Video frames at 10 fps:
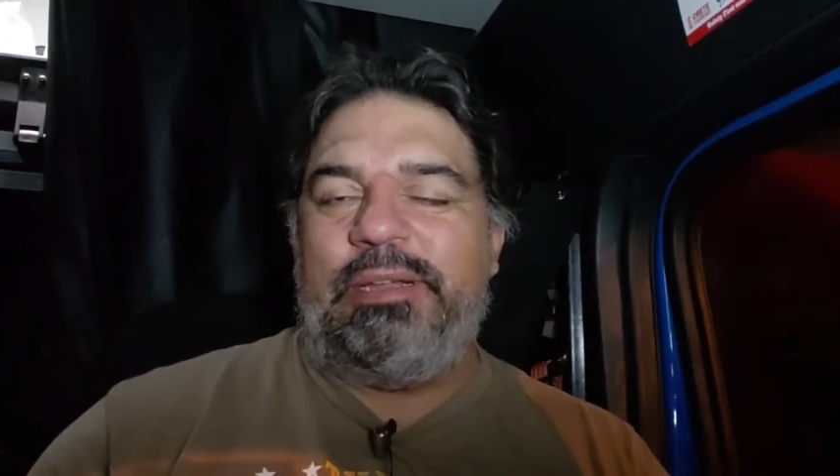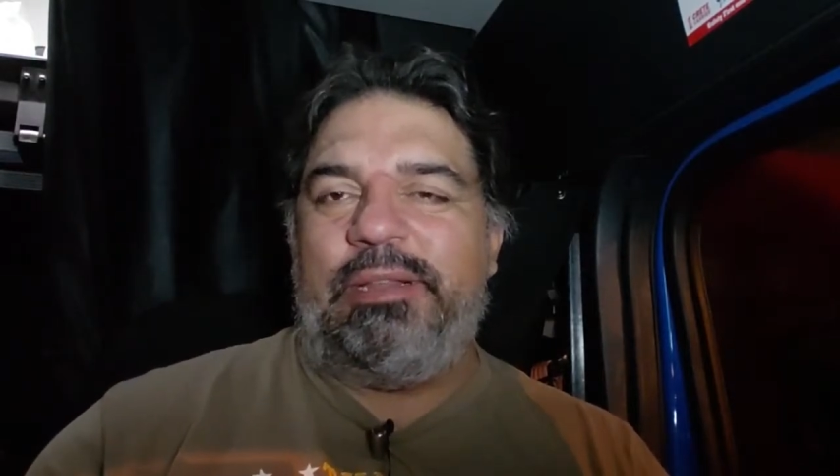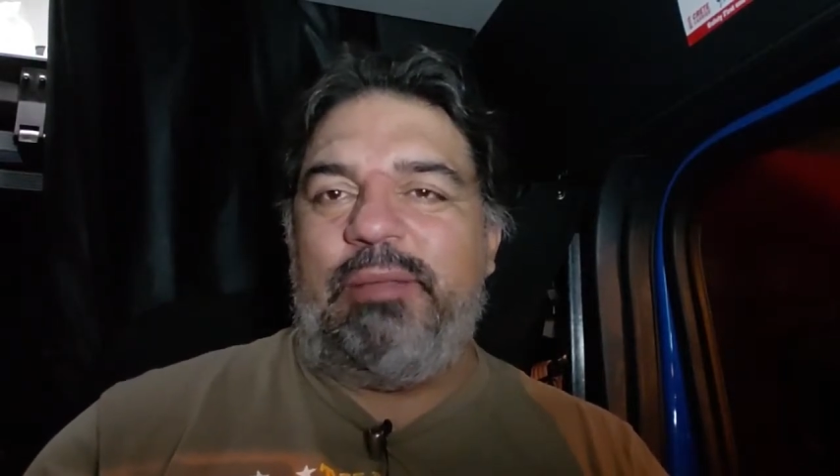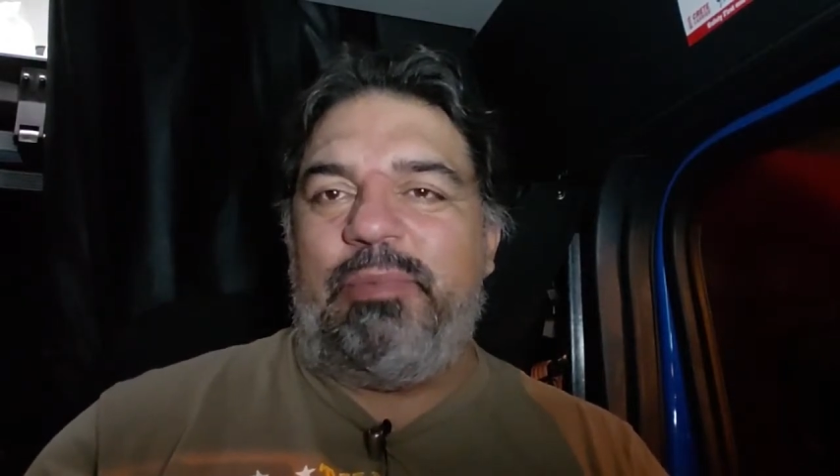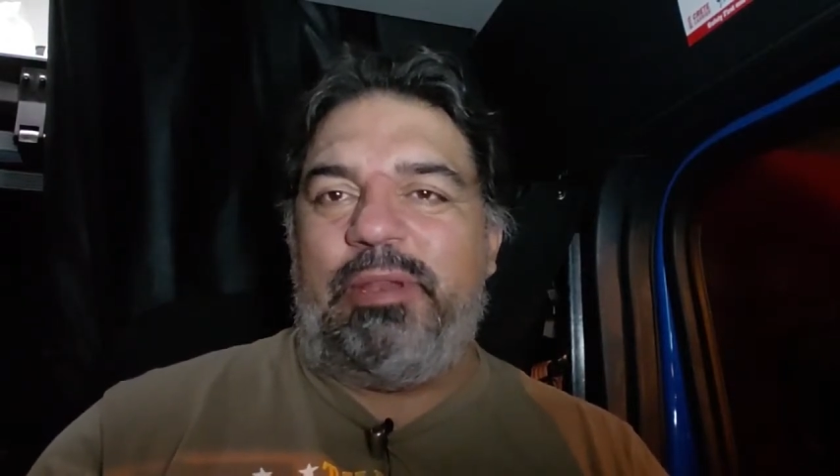
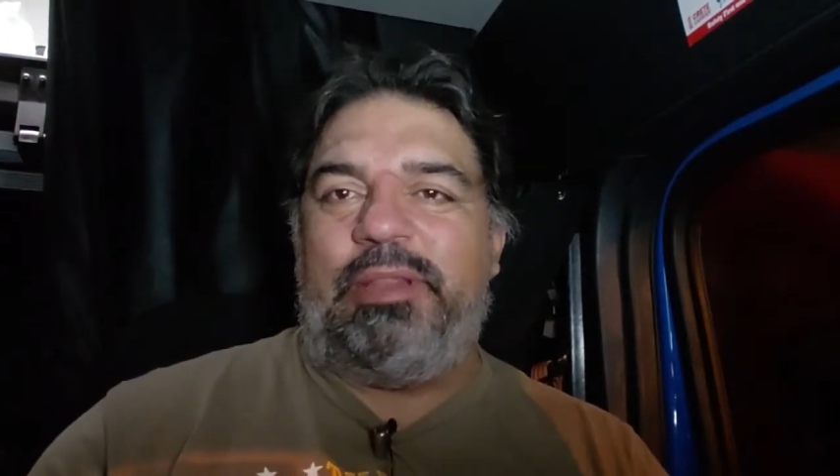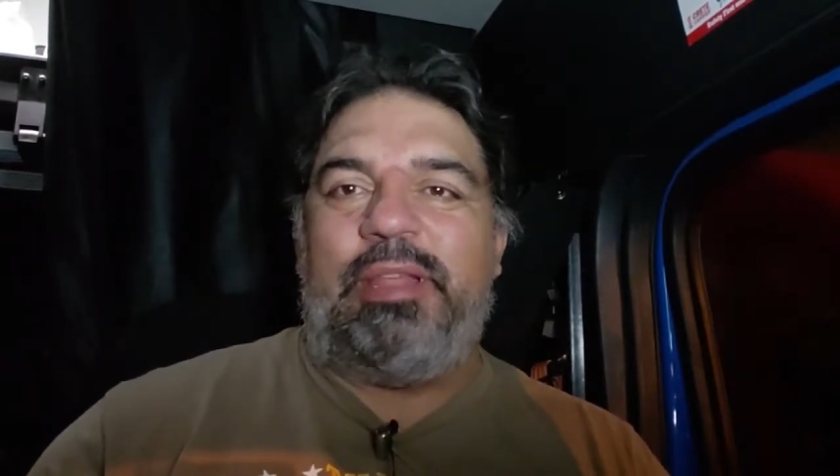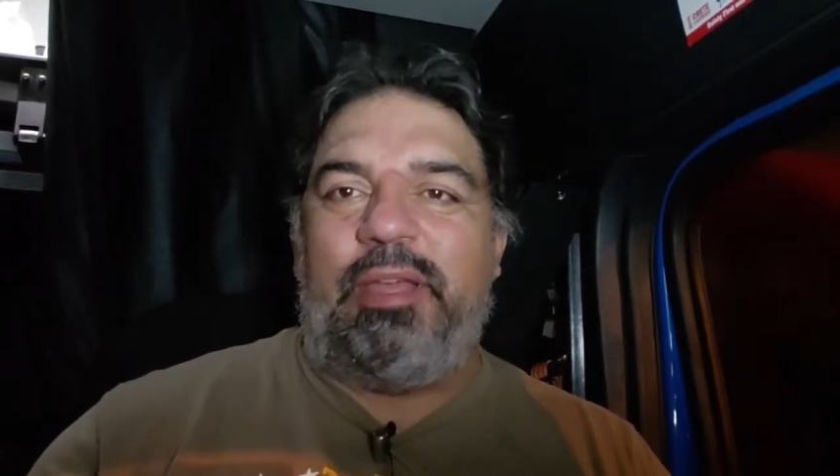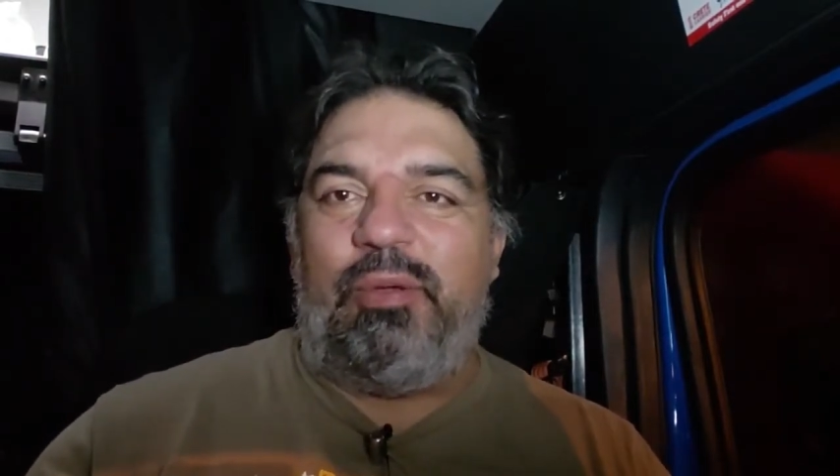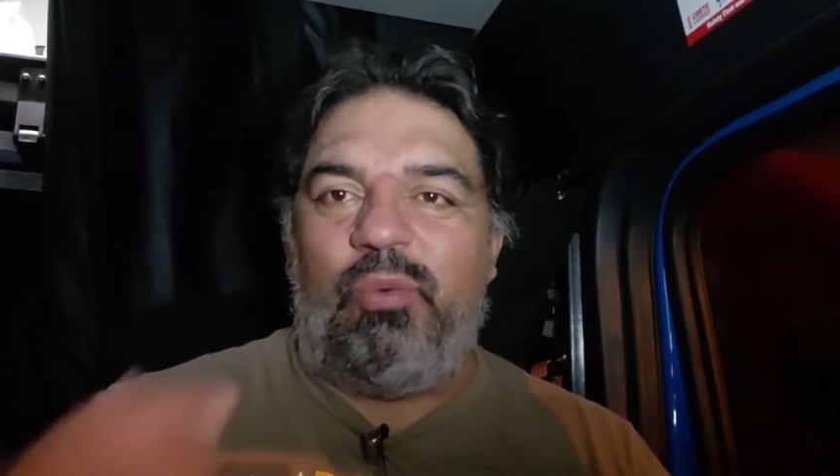let me
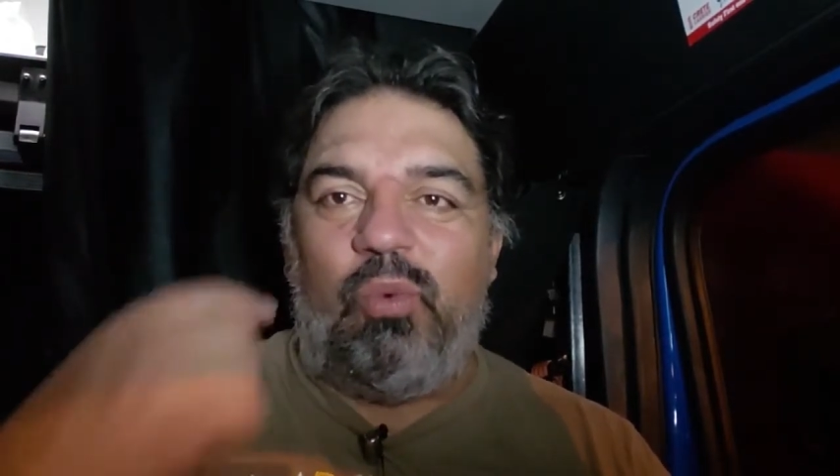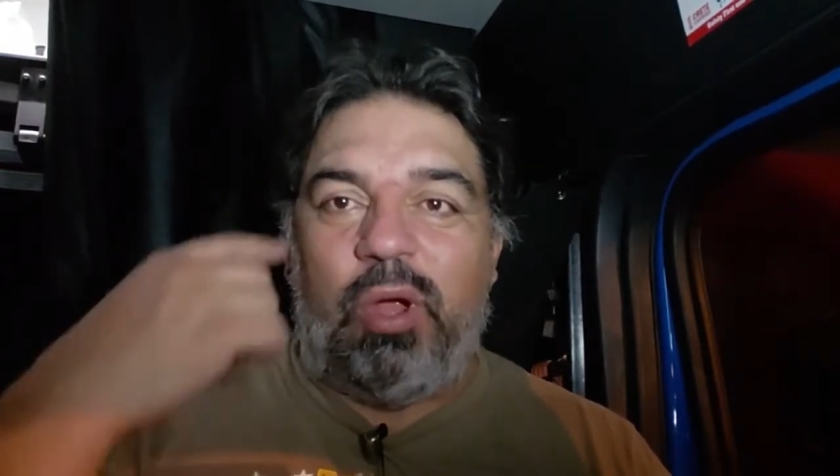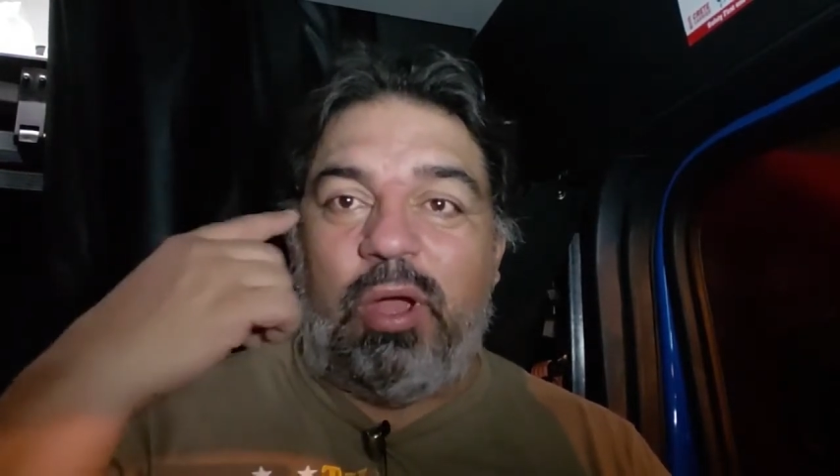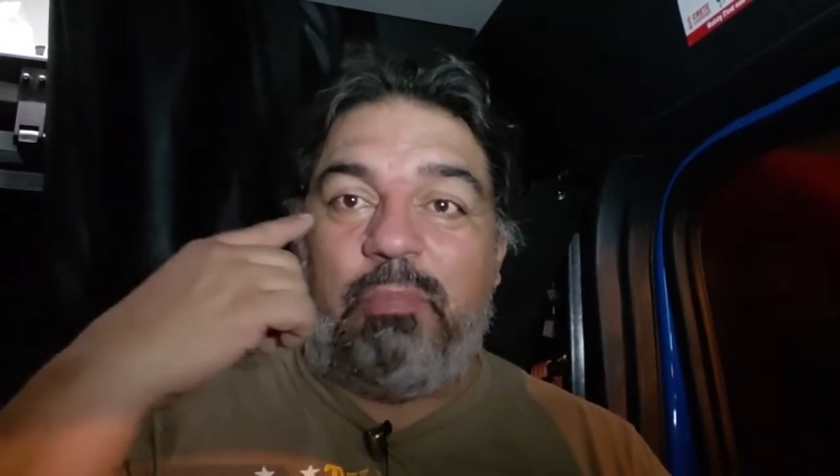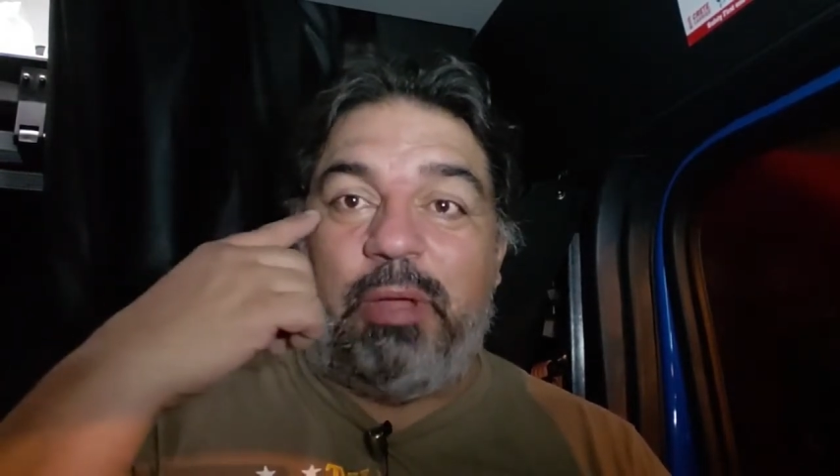tell you
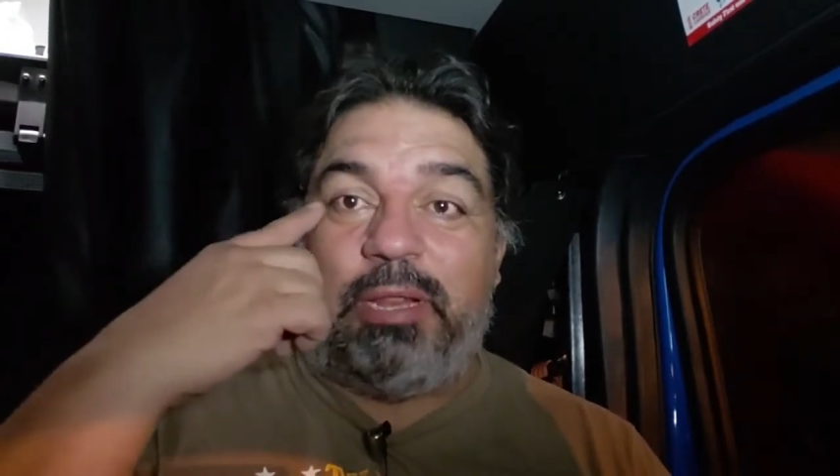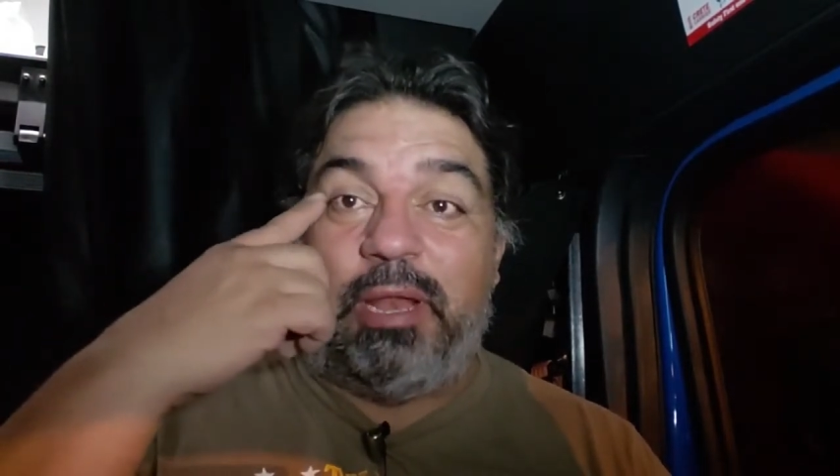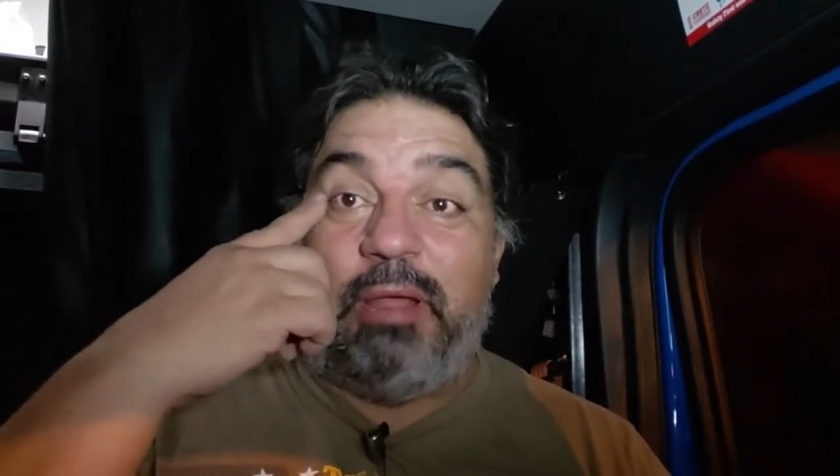where I picked the